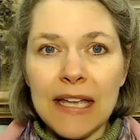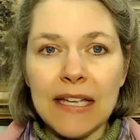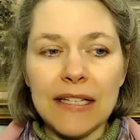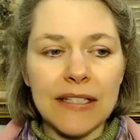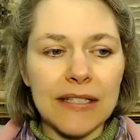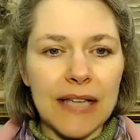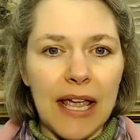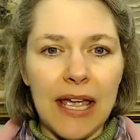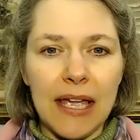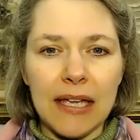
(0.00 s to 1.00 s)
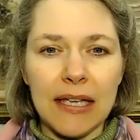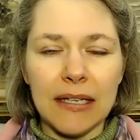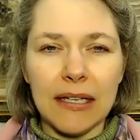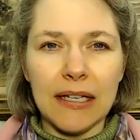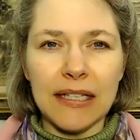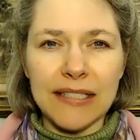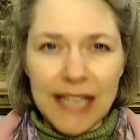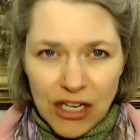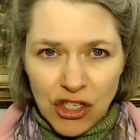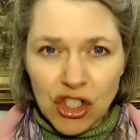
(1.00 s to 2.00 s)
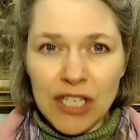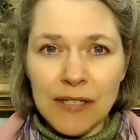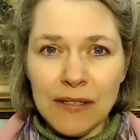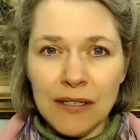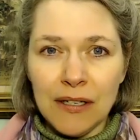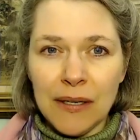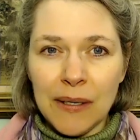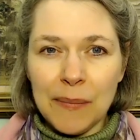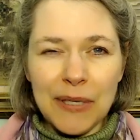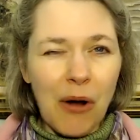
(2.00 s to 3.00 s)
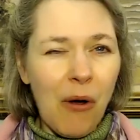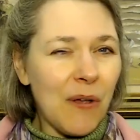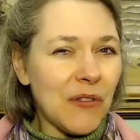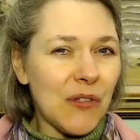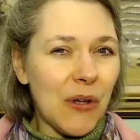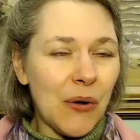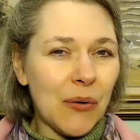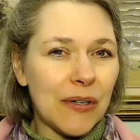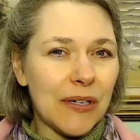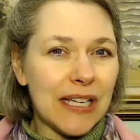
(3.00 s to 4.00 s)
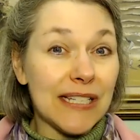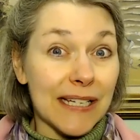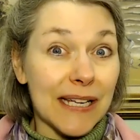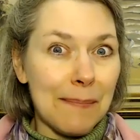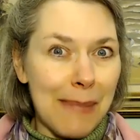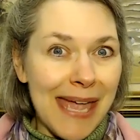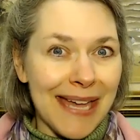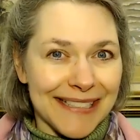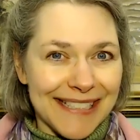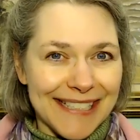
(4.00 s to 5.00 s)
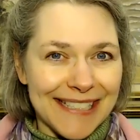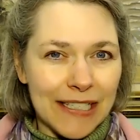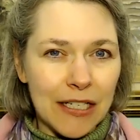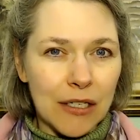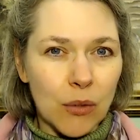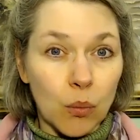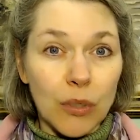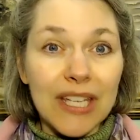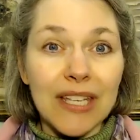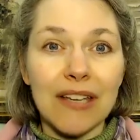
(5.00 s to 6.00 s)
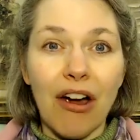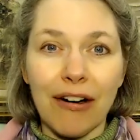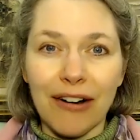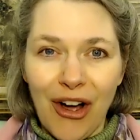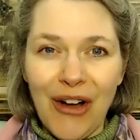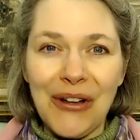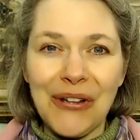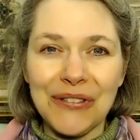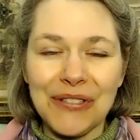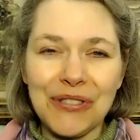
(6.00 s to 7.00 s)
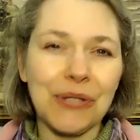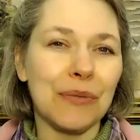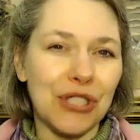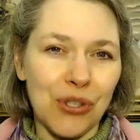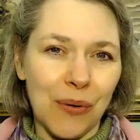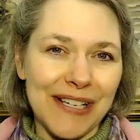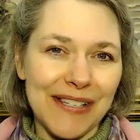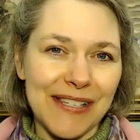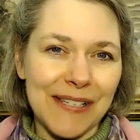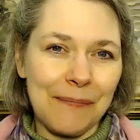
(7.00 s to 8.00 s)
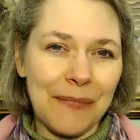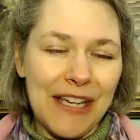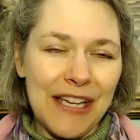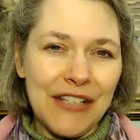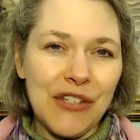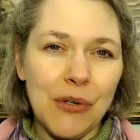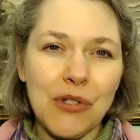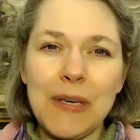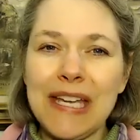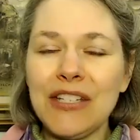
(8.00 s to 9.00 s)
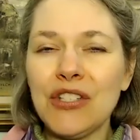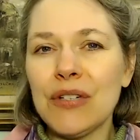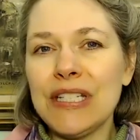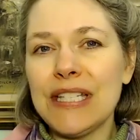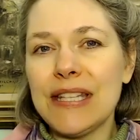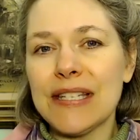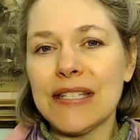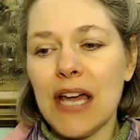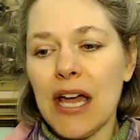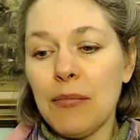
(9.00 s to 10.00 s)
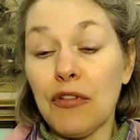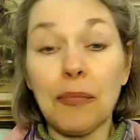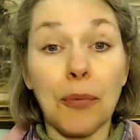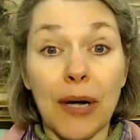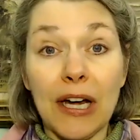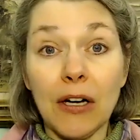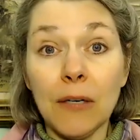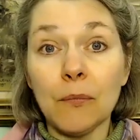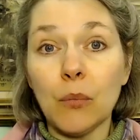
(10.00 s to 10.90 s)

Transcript: it's a intention, but also it's a command. We are called to rejoice. So, as we enter into this time of prayer,